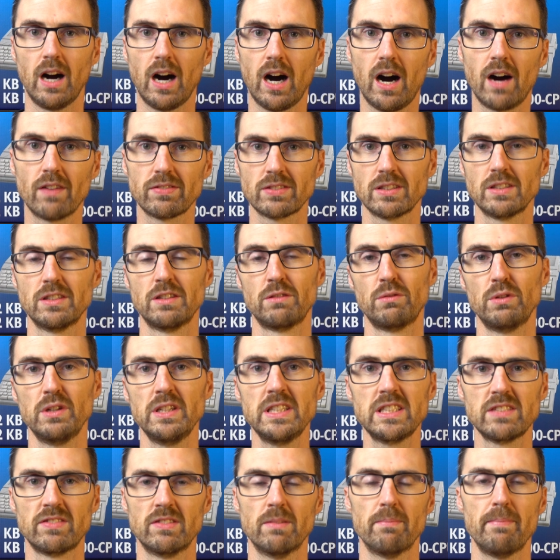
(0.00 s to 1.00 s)
After the
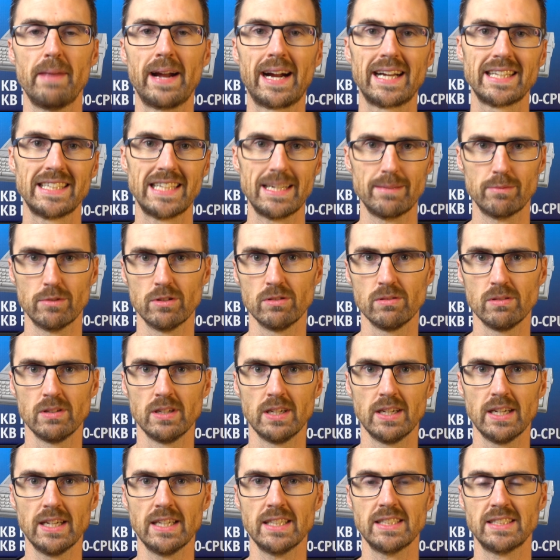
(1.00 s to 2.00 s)
release of the Mega Demo,
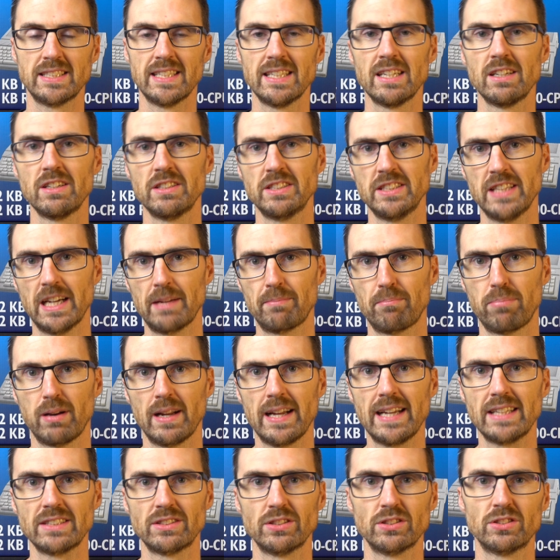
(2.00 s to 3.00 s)
Synergy had
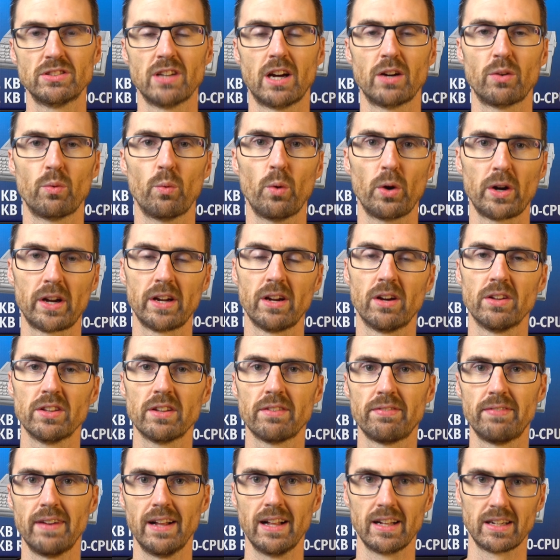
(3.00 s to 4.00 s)
plans to start working on the
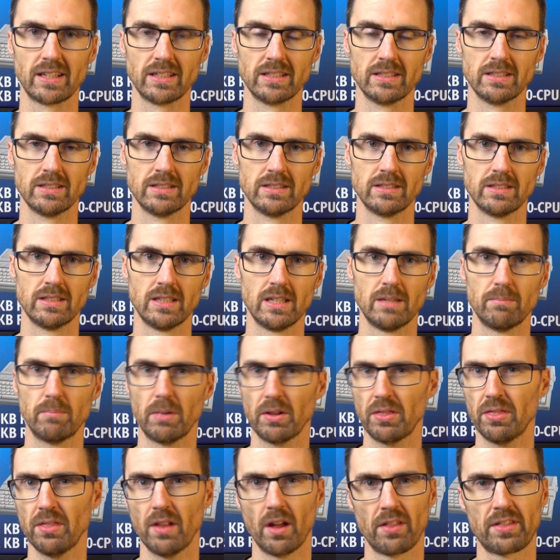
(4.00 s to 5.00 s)
Falcon,
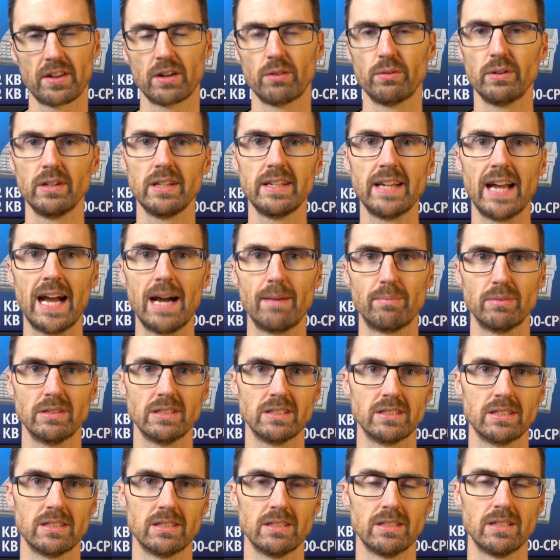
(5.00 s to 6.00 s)
but nothing really
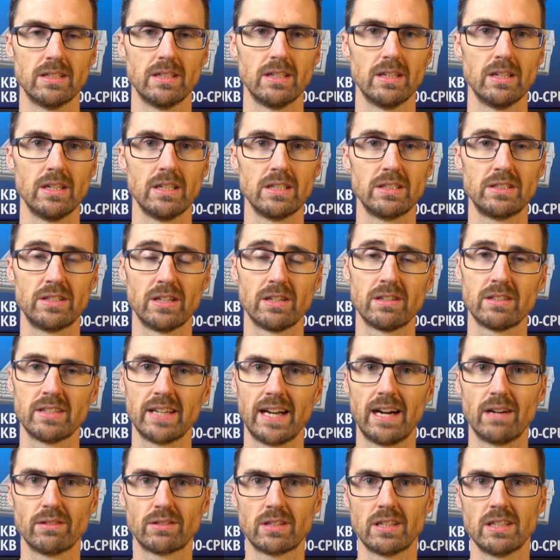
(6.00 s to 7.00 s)
happened. Turned
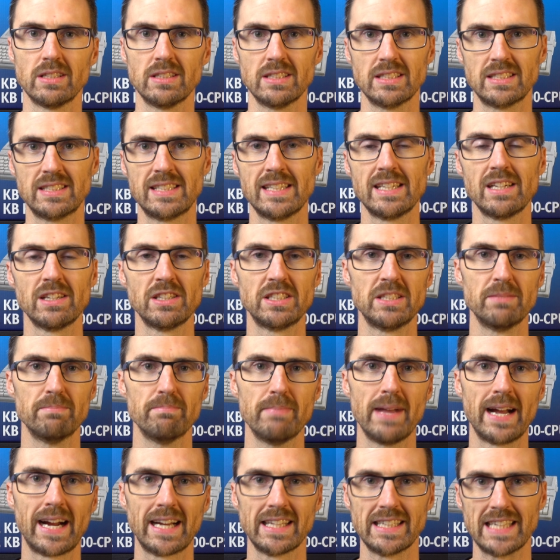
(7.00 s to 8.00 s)
out, the Synergy
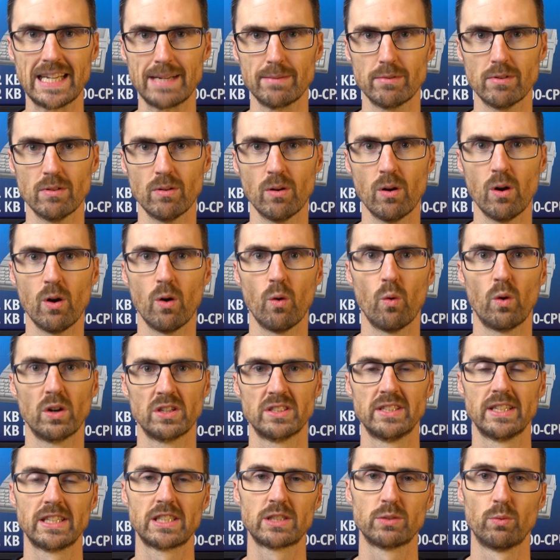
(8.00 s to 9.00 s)
Mega Demo was
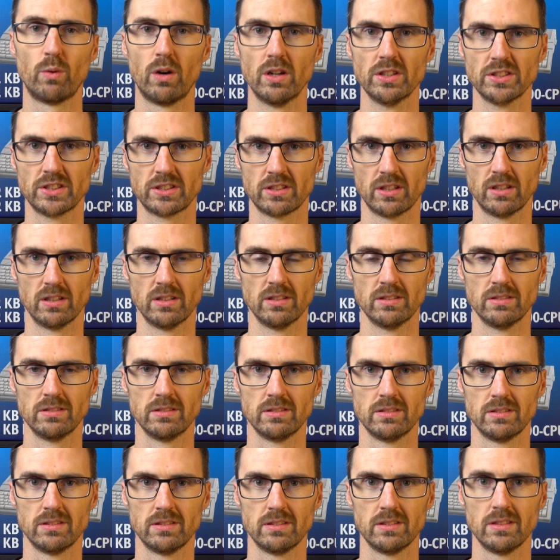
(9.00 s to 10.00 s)
their swan song.
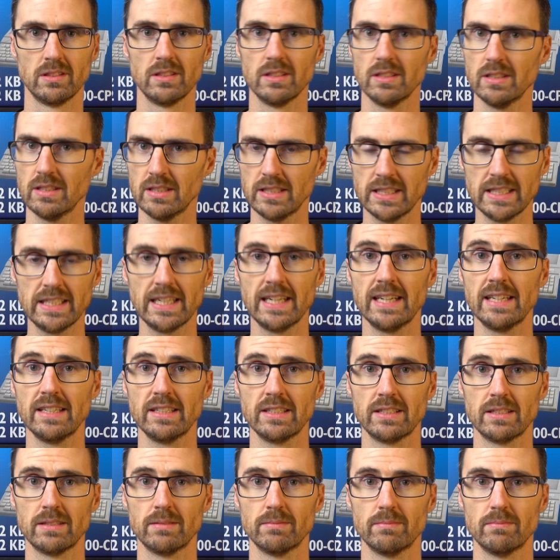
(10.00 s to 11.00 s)
The
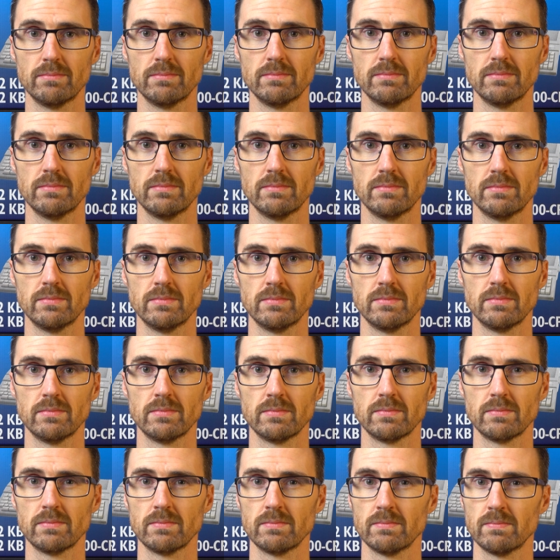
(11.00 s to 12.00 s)
end.
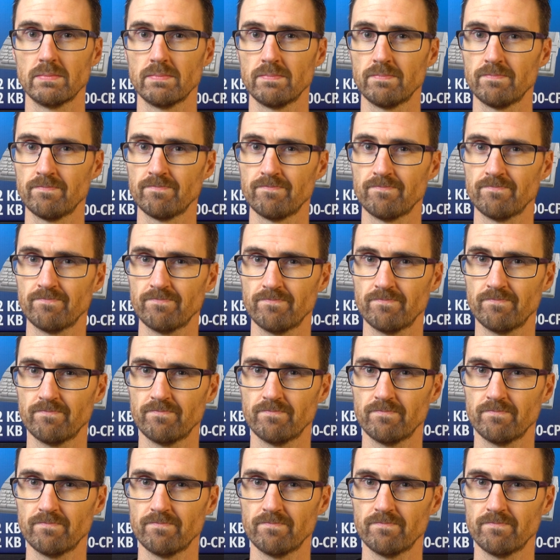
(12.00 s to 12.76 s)
Hmm.